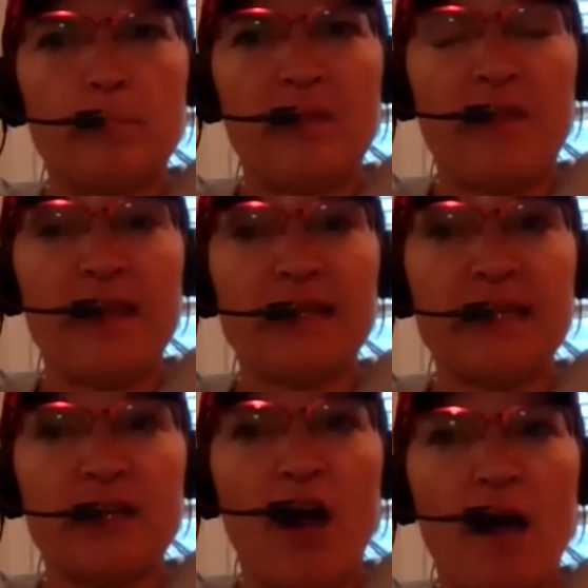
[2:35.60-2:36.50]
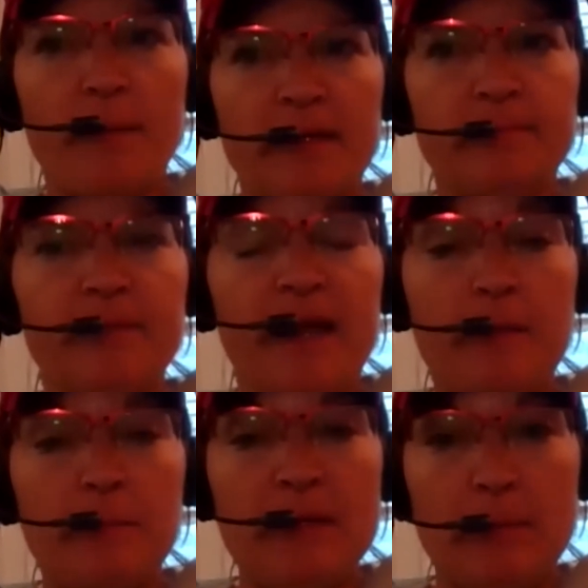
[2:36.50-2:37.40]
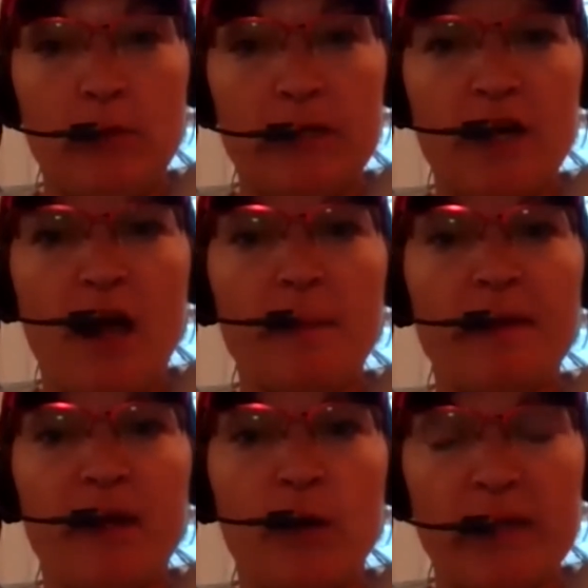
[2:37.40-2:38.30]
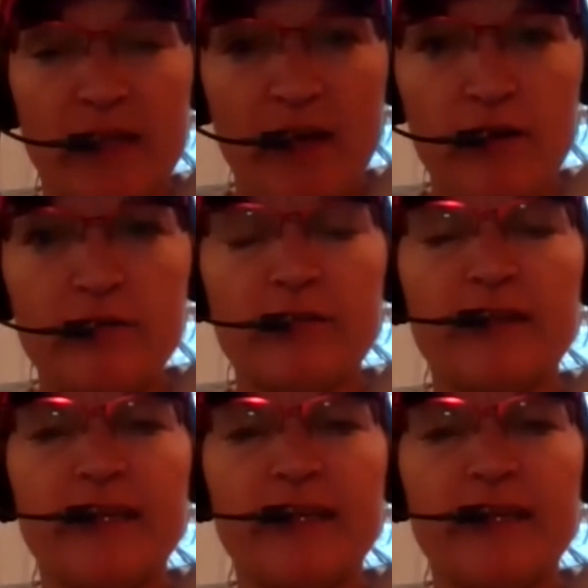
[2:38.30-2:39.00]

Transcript: the things in common and the people in common that we love